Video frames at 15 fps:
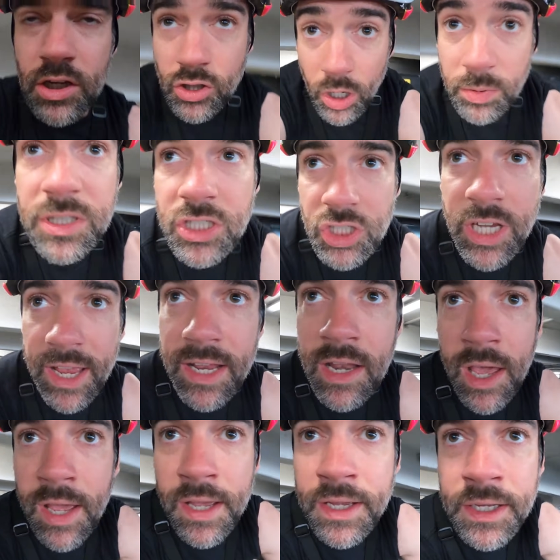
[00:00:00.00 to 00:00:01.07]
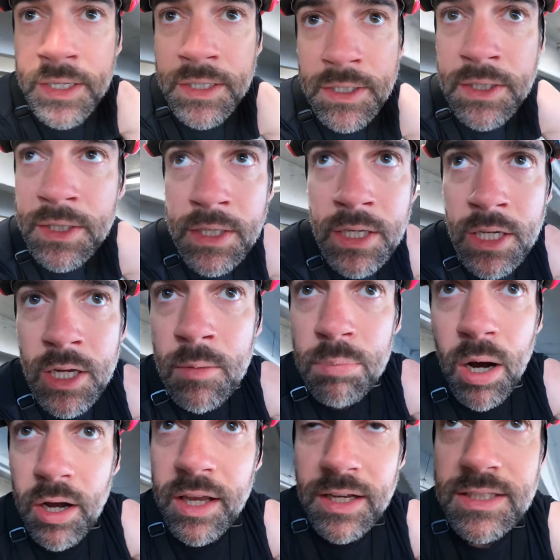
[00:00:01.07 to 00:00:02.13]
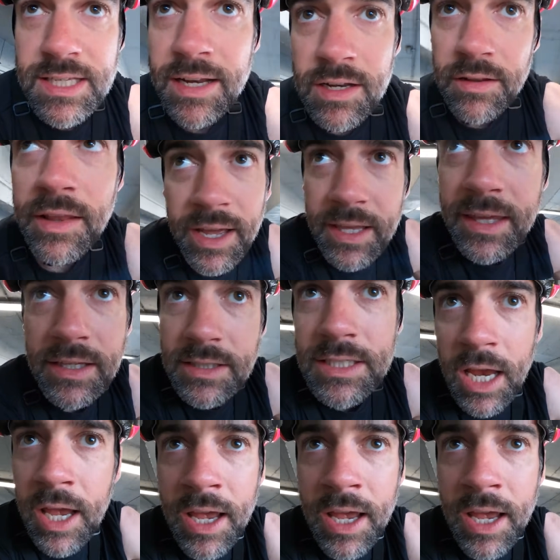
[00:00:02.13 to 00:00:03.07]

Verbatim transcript: He's dropped his chain. Parking attendant there, kids.